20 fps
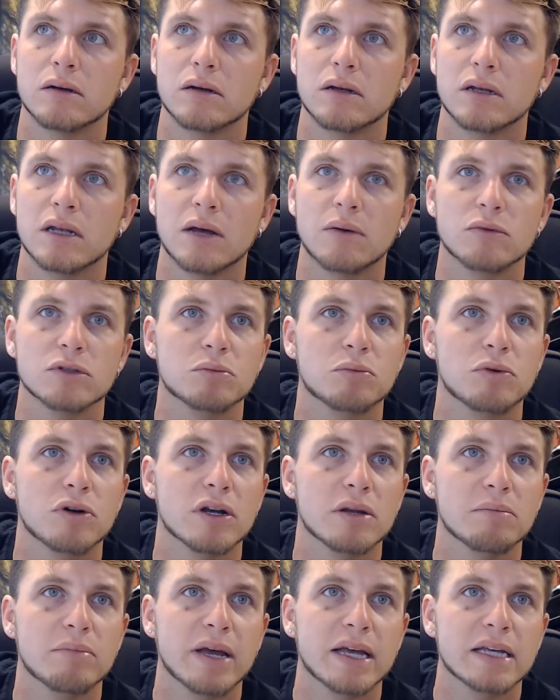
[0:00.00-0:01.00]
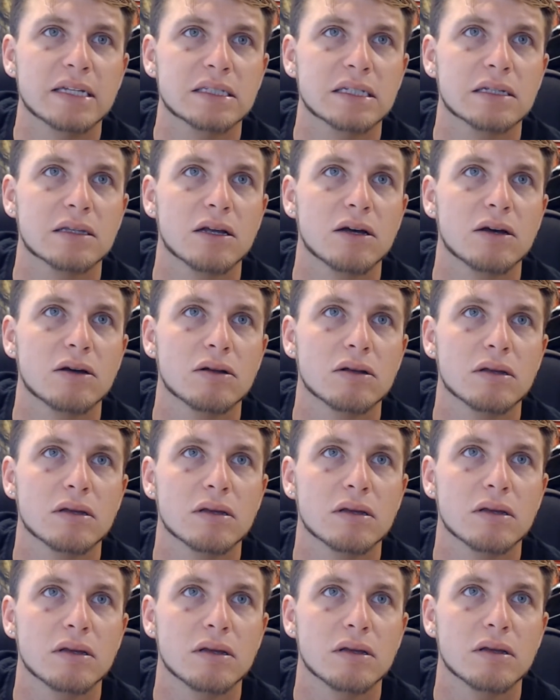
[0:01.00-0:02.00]
That one's pretty basic though.
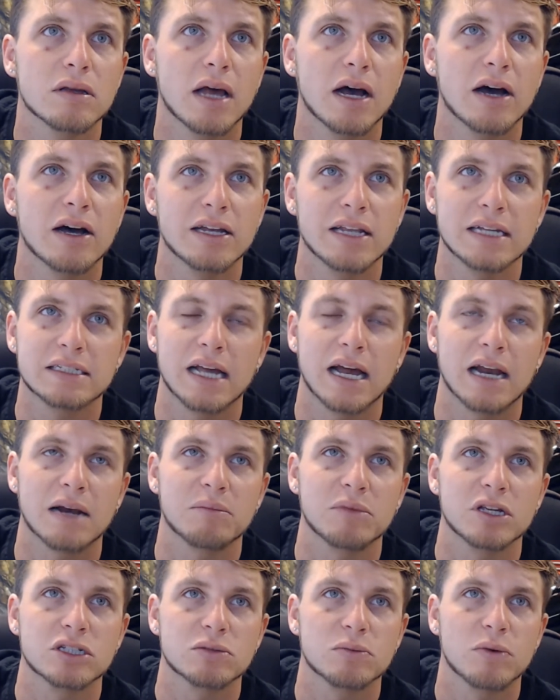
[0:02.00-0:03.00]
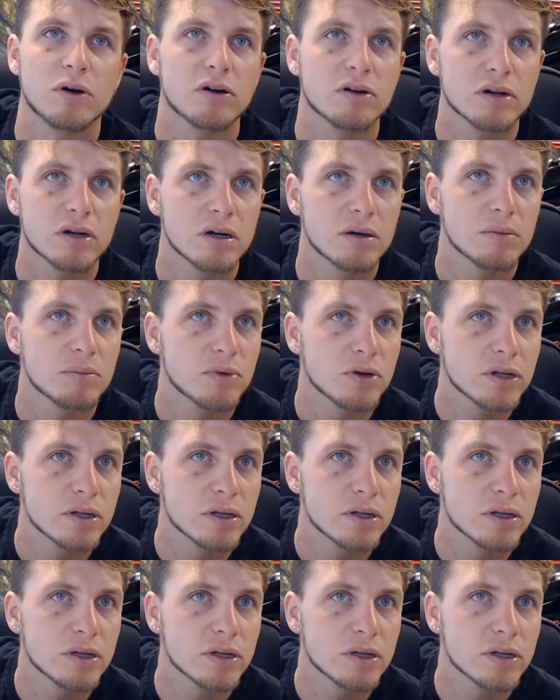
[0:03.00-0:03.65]
Oh, yeah, that's got to be a smaller company.